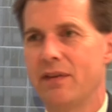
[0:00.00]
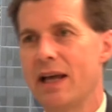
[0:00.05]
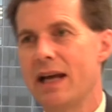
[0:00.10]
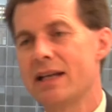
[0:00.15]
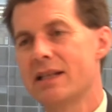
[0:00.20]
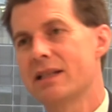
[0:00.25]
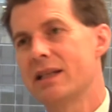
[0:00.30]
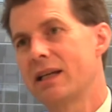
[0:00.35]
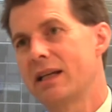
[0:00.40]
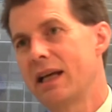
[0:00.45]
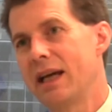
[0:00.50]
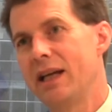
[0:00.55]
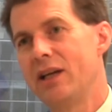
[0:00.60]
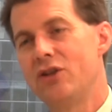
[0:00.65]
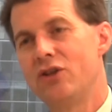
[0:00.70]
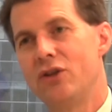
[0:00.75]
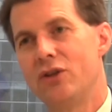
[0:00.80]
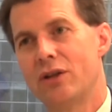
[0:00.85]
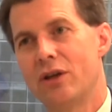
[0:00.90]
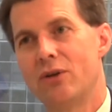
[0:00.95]
that's the
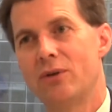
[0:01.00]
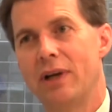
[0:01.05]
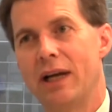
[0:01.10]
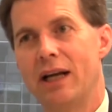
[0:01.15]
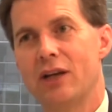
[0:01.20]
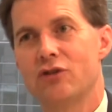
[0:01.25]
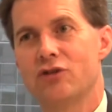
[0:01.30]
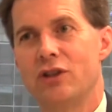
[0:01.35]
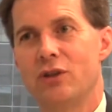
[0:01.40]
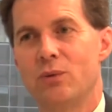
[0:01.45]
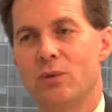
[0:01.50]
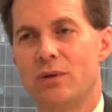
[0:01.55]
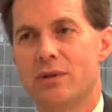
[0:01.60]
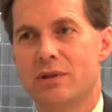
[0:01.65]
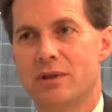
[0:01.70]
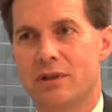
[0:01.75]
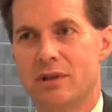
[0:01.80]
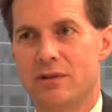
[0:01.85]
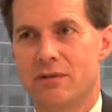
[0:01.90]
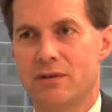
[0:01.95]
case, you don't actually
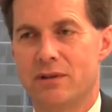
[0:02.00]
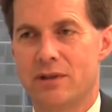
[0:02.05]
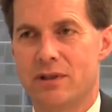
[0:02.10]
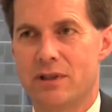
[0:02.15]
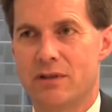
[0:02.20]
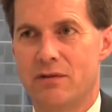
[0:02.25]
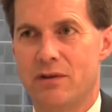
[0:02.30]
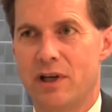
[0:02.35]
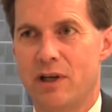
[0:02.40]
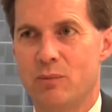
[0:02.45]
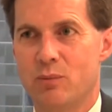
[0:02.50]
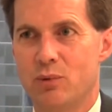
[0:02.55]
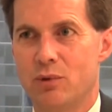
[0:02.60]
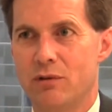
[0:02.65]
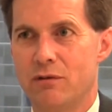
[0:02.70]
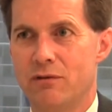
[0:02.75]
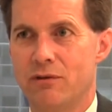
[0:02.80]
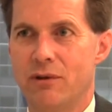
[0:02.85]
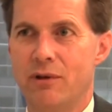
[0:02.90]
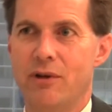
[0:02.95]
want a diversified
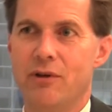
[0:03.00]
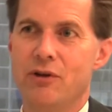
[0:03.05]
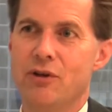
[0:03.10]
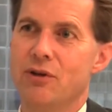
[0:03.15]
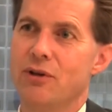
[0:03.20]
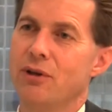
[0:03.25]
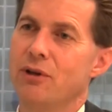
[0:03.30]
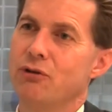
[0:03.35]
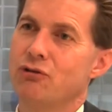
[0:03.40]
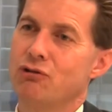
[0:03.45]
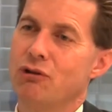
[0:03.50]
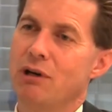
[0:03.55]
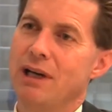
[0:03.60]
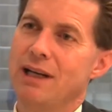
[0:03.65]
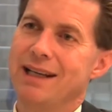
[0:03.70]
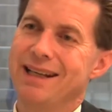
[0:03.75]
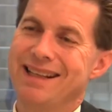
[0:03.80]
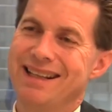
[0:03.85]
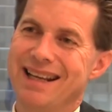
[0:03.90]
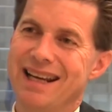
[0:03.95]
portfolio. You're not
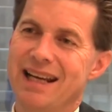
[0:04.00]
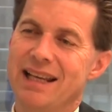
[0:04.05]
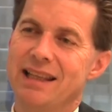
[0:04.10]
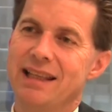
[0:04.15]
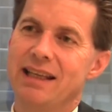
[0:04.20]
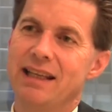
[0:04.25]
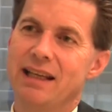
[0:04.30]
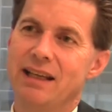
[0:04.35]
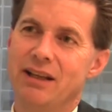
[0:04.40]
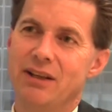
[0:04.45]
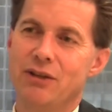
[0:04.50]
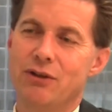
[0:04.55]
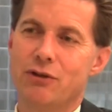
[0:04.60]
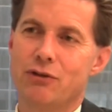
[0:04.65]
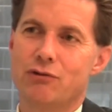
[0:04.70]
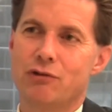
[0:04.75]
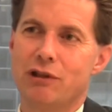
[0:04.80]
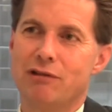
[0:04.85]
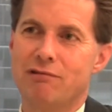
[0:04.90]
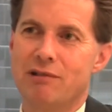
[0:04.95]
trying to get the
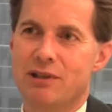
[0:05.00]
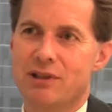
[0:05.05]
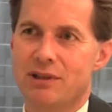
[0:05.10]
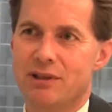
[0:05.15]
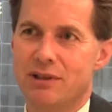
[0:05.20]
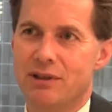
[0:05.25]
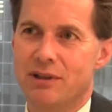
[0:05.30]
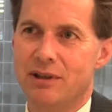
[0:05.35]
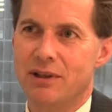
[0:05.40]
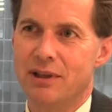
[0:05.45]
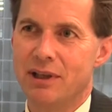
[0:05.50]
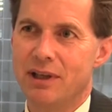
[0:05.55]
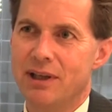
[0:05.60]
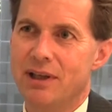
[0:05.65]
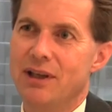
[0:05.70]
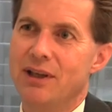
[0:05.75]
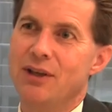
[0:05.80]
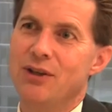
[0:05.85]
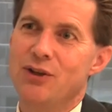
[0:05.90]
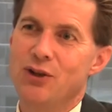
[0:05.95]
industry return.
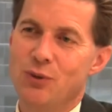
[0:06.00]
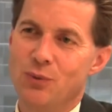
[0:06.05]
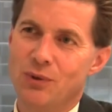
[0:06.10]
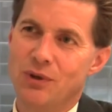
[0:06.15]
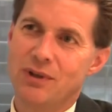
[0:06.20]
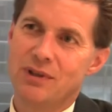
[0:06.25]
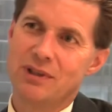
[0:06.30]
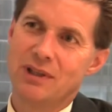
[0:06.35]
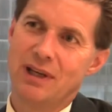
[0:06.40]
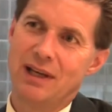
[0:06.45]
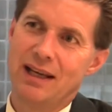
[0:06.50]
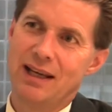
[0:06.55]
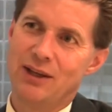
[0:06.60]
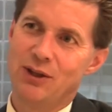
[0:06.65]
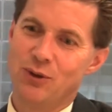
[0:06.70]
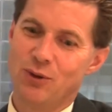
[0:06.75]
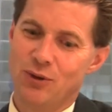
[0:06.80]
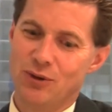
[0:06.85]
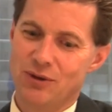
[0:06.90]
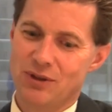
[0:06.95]
You want to let
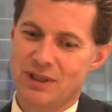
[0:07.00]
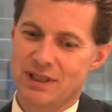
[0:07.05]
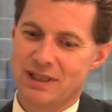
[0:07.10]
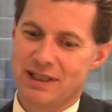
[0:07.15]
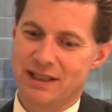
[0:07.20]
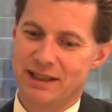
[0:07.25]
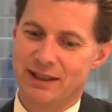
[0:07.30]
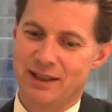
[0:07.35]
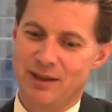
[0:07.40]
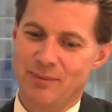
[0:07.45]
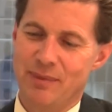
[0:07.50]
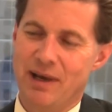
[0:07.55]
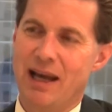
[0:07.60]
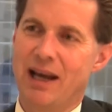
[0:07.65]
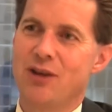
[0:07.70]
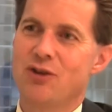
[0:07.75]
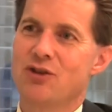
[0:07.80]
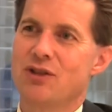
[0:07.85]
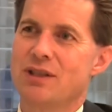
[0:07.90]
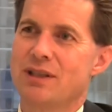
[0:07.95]
your skill at
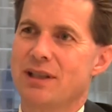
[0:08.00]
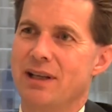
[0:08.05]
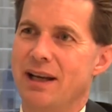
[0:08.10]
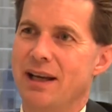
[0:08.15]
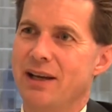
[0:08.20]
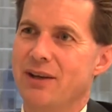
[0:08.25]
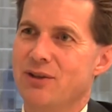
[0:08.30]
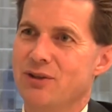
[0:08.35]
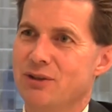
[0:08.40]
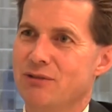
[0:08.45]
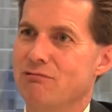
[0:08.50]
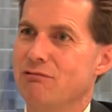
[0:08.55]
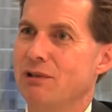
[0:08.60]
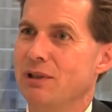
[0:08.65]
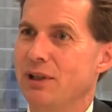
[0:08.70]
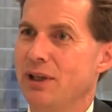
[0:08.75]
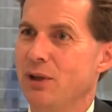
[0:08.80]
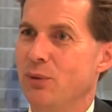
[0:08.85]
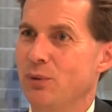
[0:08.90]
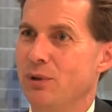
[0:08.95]
manager selection
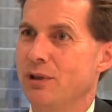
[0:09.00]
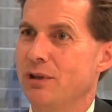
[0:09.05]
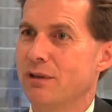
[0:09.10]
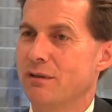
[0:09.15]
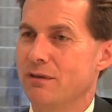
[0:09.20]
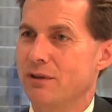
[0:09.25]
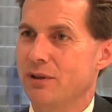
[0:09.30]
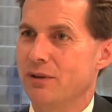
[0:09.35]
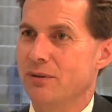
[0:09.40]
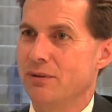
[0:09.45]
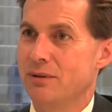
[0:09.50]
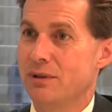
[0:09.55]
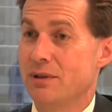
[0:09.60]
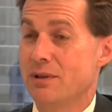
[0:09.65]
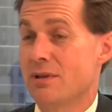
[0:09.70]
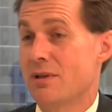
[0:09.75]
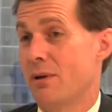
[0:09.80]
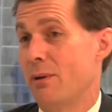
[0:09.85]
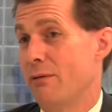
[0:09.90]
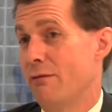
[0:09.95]
really work for you.
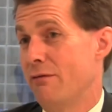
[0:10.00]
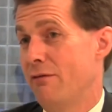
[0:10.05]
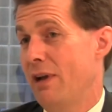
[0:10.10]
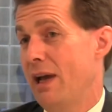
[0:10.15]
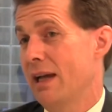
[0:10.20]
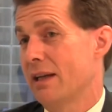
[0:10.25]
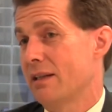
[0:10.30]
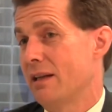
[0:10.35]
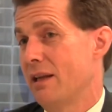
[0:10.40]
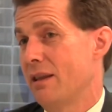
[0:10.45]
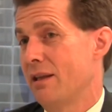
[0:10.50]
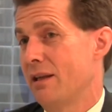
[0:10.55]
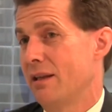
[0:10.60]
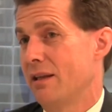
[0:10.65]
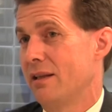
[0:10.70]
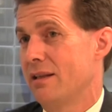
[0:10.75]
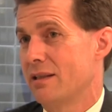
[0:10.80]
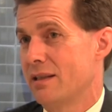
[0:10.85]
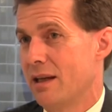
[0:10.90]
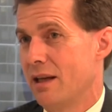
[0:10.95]
So in fact, I think
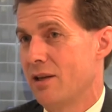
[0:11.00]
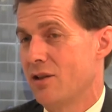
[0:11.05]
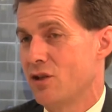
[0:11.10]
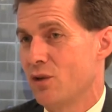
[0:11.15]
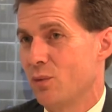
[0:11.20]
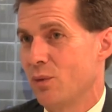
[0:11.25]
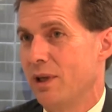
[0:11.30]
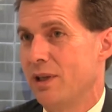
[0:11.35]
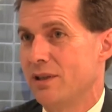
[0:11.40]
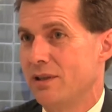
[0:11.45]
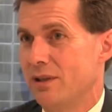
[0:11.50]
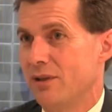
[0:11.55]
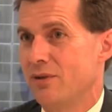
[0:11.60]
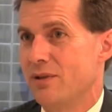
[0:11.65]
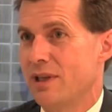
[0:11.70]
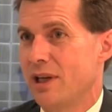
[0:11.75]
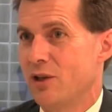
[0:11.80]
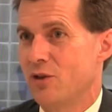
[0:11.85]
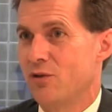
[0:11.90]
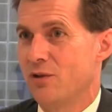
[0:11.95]
the intelligent way to
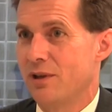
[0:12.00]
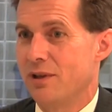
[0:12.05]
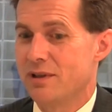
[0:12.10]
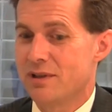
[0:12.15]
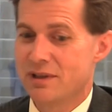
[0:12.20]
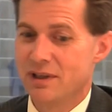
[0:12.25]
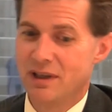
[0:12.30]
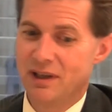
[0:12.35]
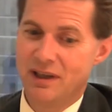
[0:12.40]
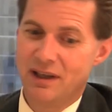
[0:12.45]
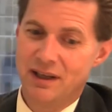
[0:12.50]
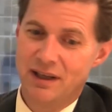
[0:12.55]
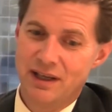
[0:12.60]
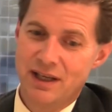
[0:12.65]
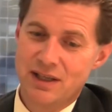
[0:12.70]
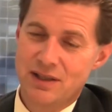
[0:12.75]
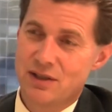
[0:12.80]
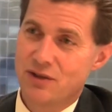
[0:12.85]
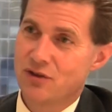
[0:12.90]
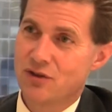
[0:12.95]
use hedge funds
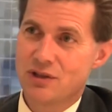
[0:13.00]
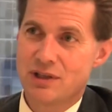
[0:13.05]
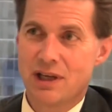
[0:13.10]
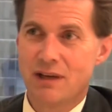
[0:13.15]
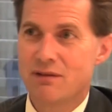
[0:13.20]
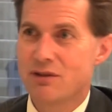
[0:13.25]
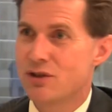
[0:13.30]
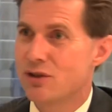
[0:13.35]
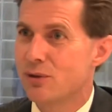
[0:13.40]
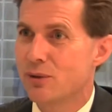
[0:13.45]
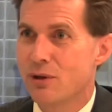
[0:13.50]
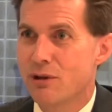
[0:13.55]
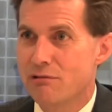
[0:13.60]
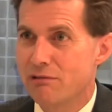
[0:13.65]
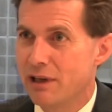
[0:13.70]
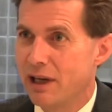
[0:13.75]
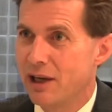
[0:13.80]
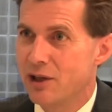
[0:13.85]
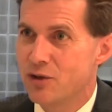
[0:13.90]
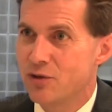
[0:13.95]
is to just have two or
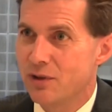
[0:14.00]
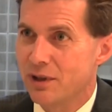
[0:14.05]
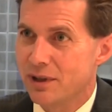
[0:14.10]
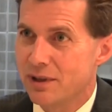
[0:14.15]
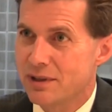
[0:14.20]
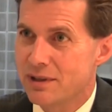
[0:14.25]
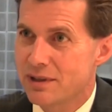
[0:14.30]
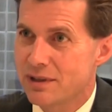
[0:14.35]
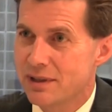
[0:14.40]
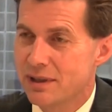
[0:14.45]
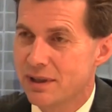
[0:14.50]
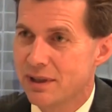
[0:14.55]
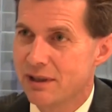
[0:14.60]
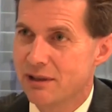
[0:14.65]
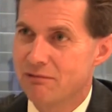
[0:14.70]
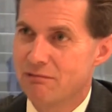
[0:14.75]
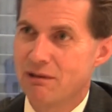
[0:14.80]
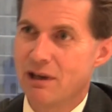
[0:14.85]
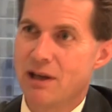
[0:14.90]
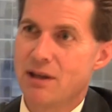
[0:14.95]
three hedge funds
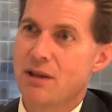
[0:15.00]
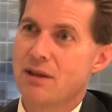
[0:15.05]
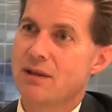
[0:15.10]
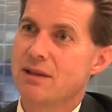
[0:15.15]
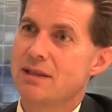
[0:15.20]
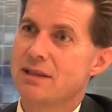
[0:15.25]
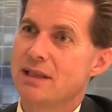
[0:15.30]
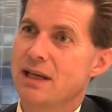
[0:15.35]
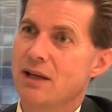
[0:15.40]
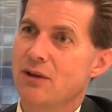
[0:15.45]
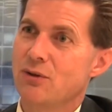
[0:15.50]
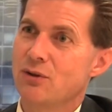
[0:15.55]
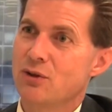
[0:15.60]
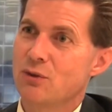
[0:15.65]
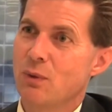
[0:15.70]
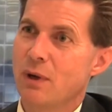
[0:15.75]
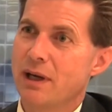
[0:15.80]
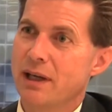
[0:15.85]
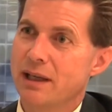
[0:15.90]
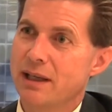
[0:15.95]
rather than ten or
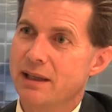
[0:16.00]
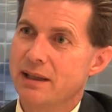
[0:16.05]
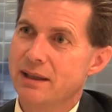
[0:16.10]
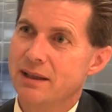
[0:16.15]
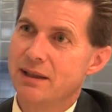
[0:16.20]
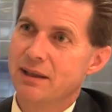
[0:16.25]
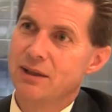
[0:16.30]
twenty.